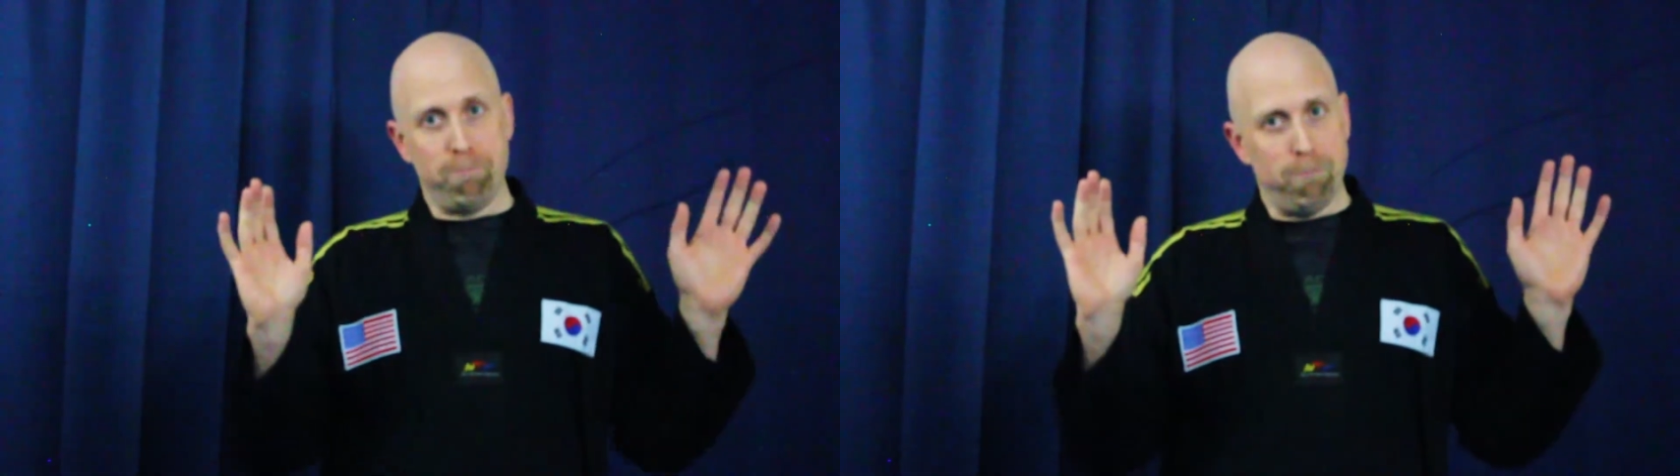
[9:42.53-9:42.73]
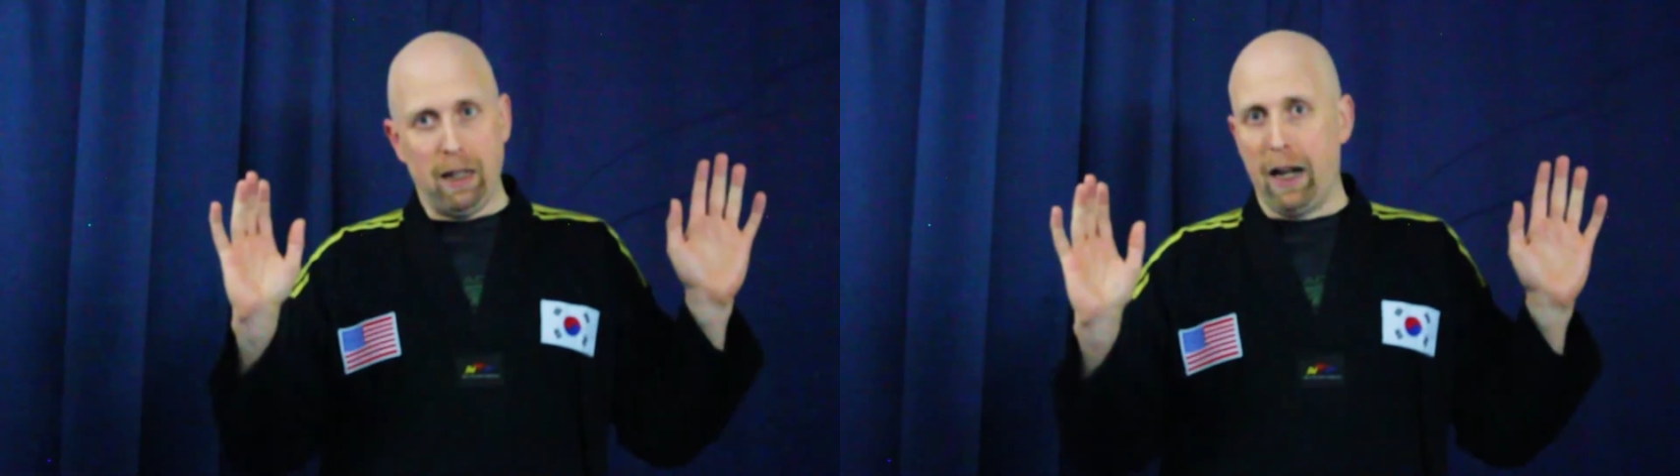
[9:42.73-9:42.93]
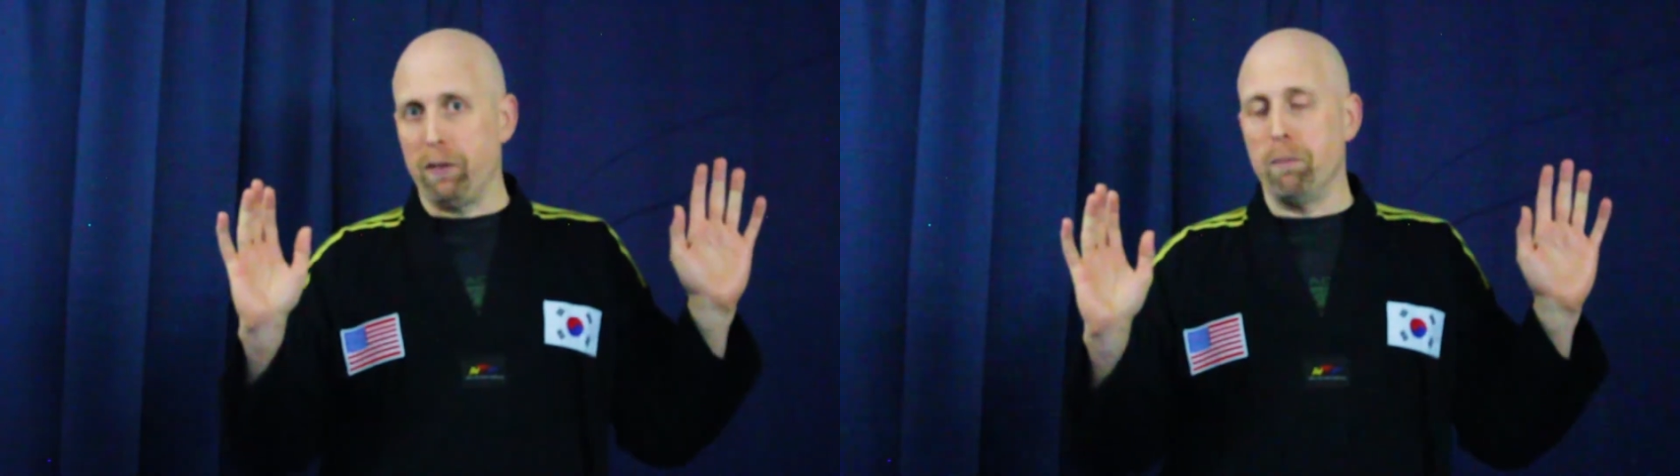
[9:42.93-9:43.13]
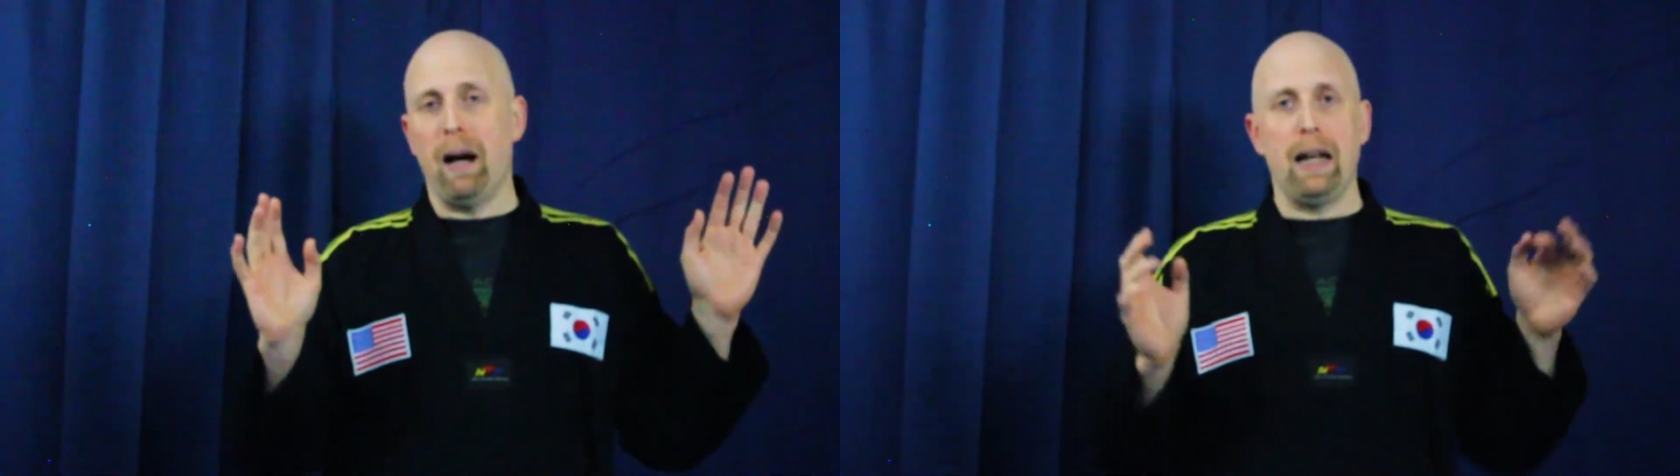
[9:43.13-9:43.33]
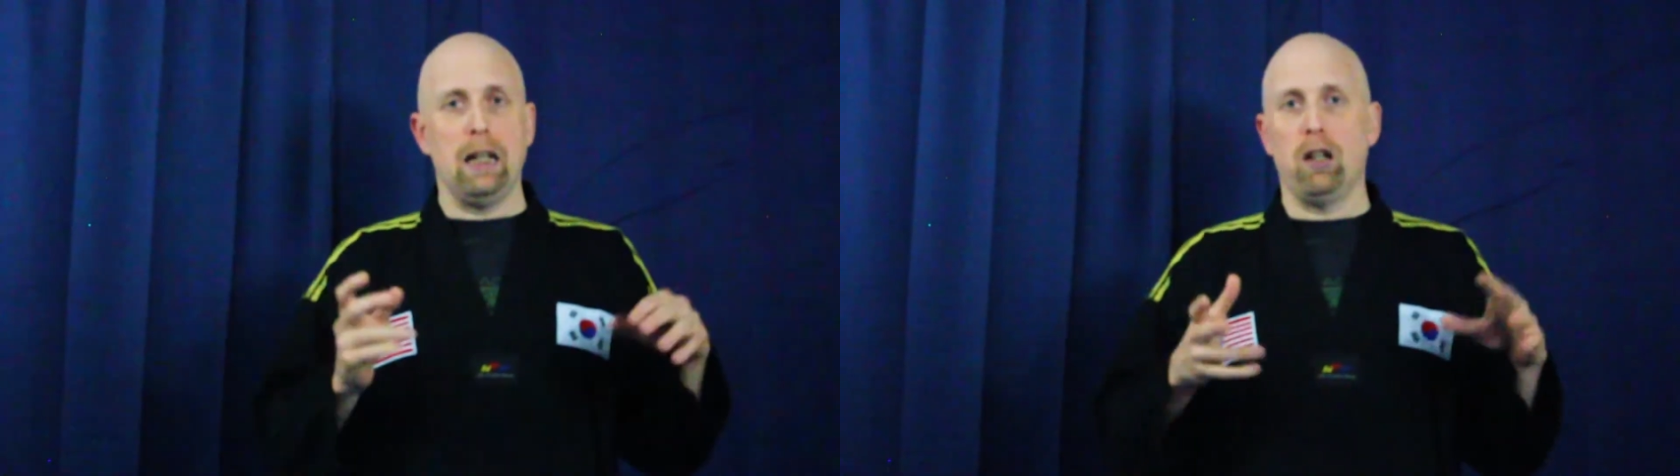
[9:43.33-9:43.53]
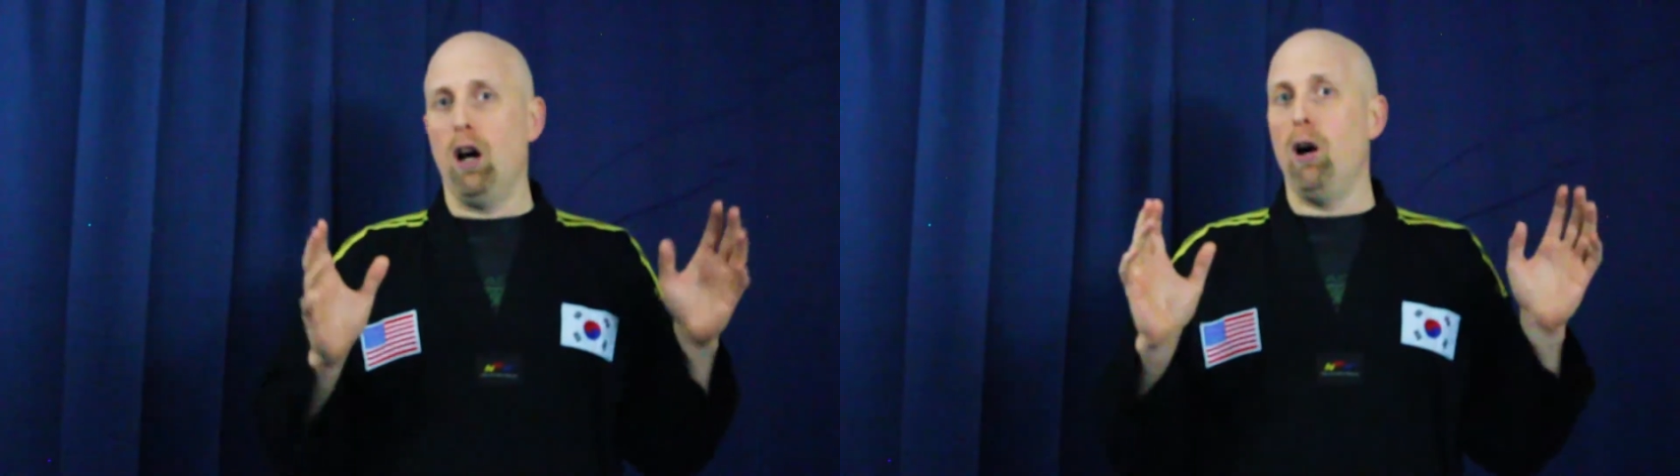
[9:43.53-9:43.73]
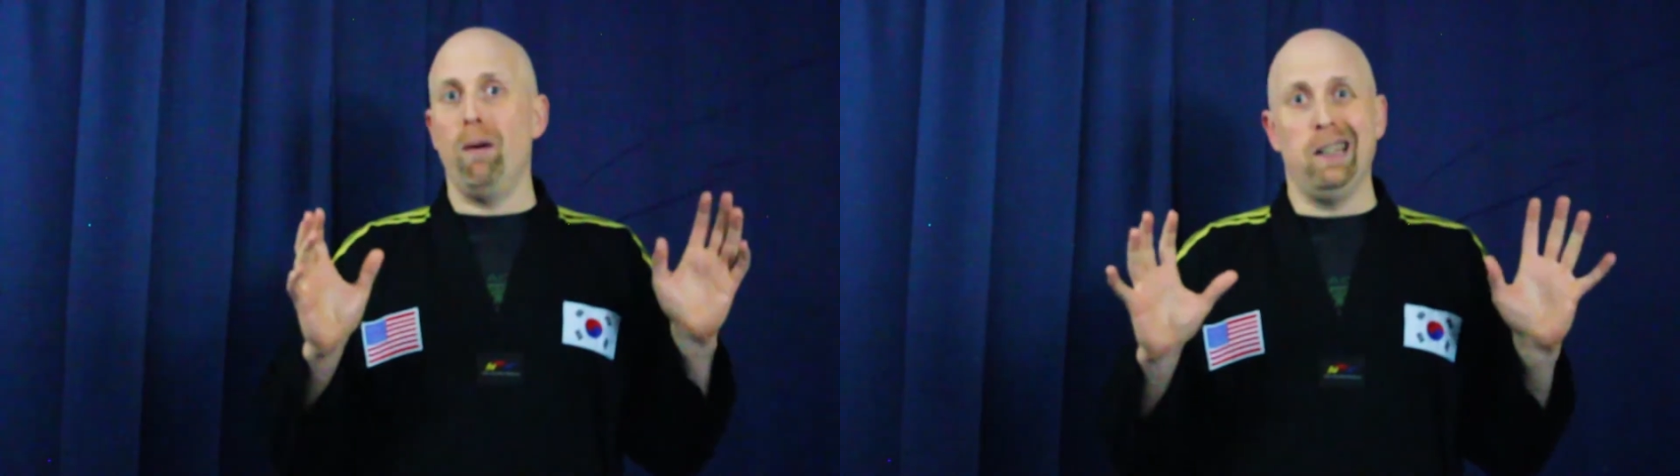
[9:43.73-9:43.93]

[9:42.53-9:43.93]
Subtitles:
let everybody go